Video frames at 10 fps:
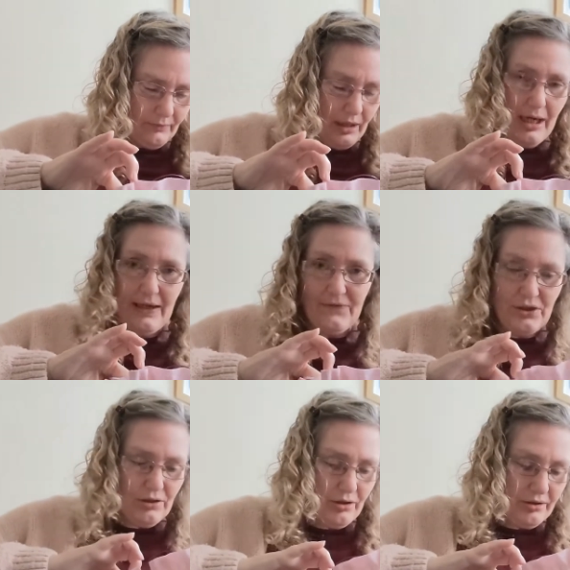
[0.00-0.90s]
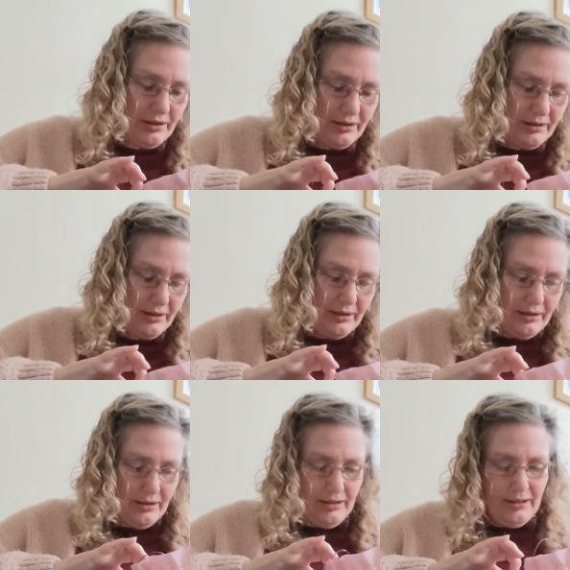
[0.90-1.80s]
I have started
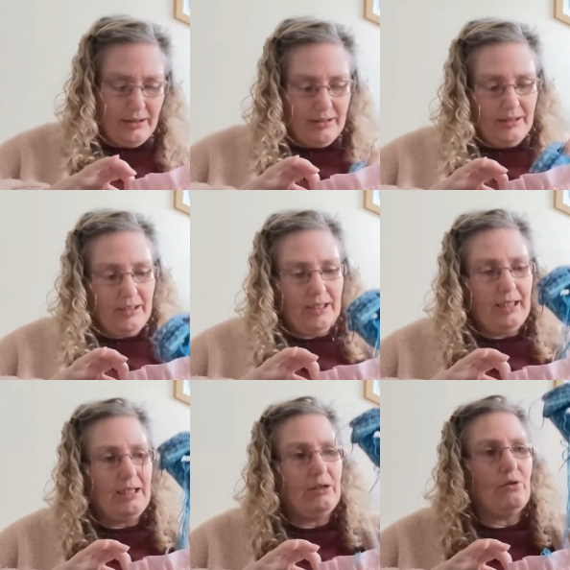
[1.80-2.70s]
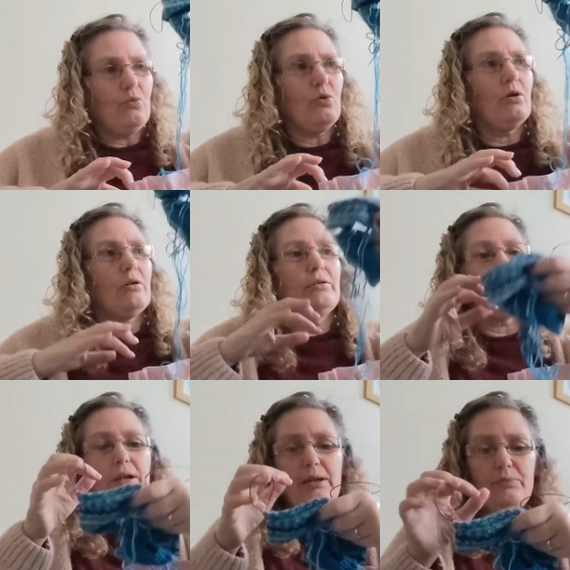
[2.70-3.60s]
heel one.
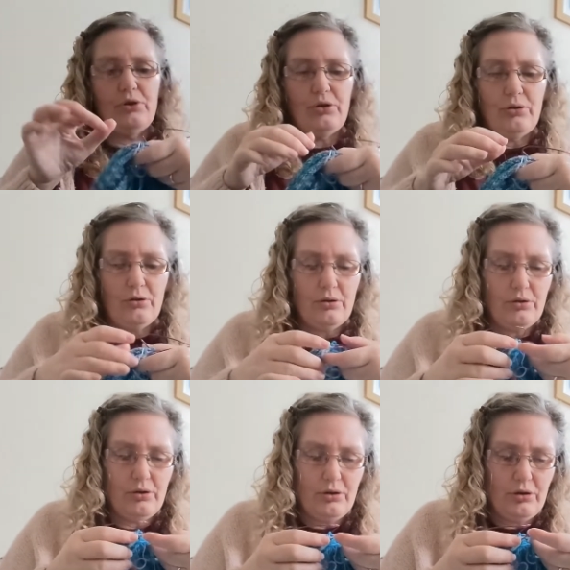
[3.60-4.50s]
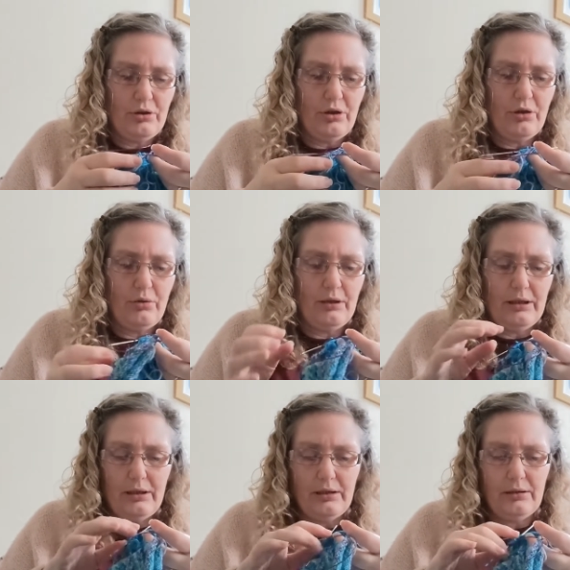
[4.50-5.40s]
I'm
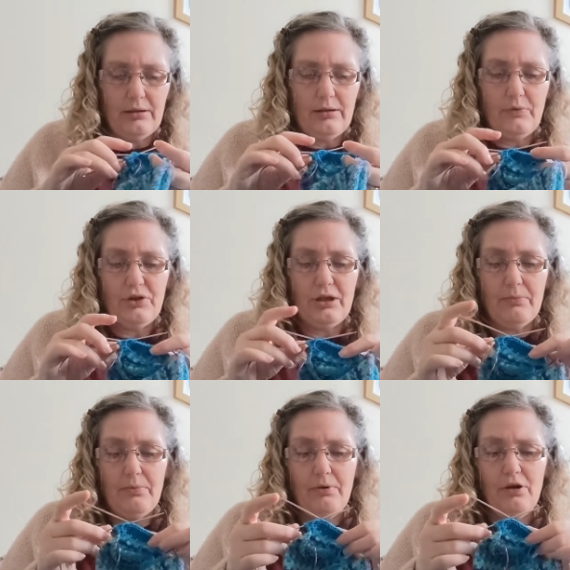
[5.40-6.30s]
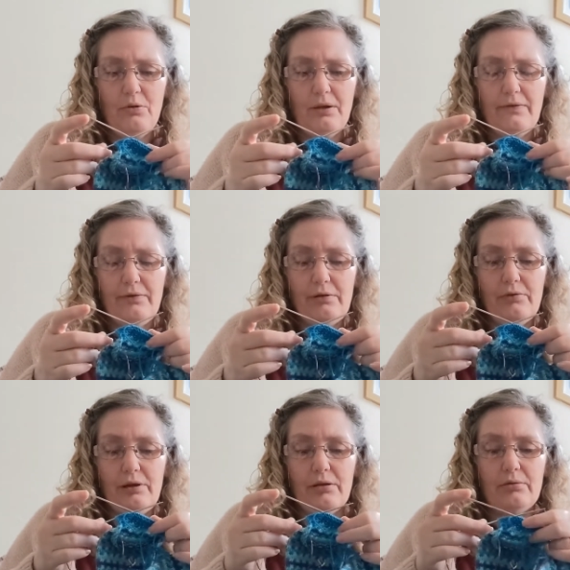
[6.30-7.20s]
doing, which I'm partway
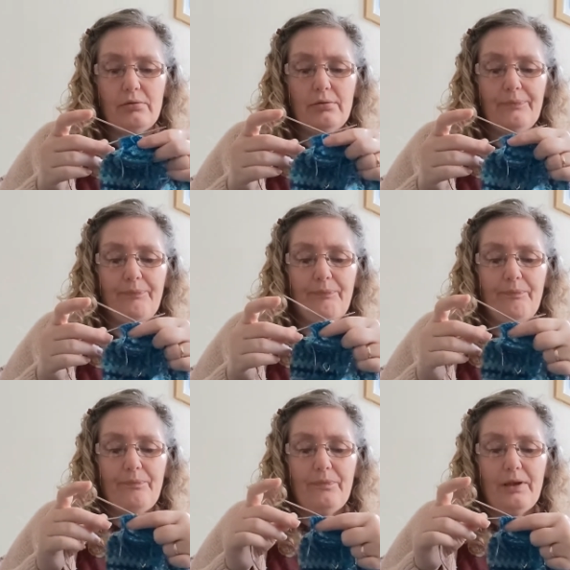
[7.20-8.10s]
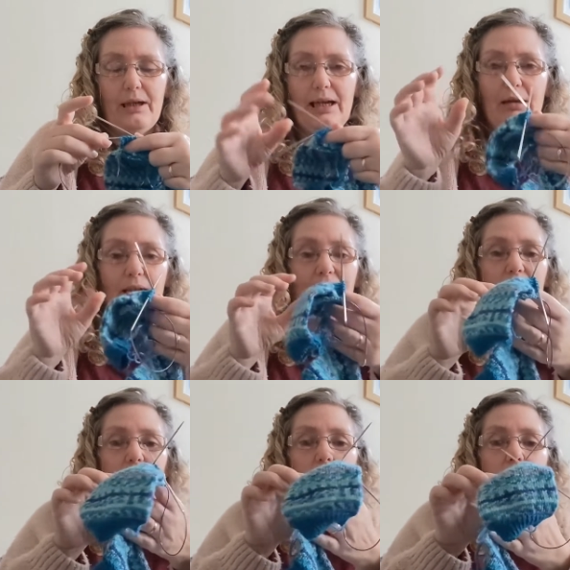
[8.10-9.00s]
through. I'll leave it
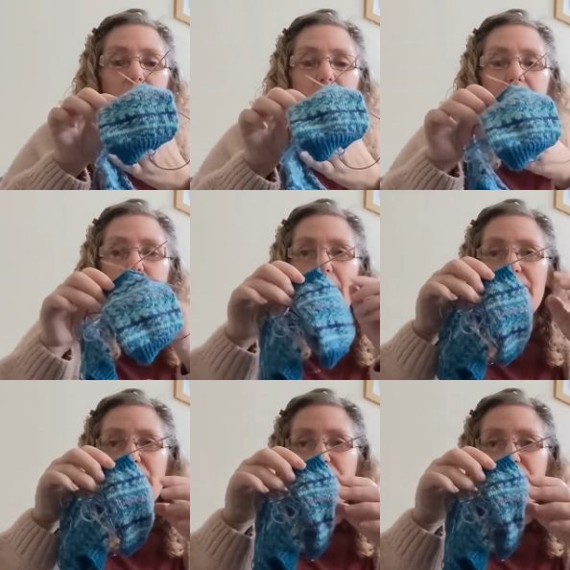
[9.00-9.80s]
in. So I've